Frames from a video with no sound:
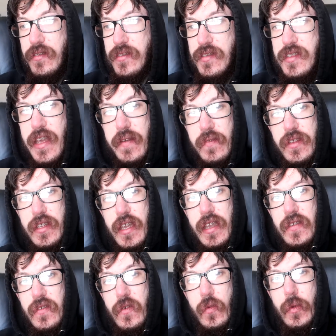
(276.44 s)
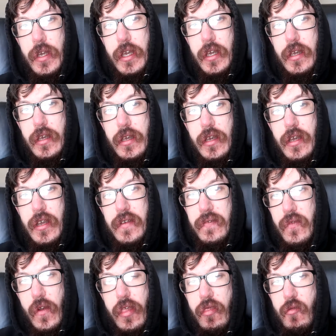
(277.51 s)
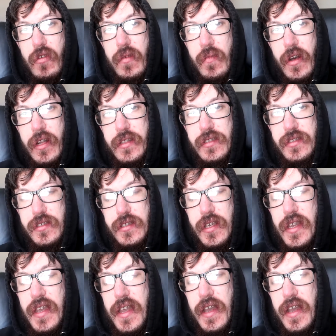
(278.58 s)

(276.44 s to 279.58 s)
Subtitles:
7 days a week for 3 months.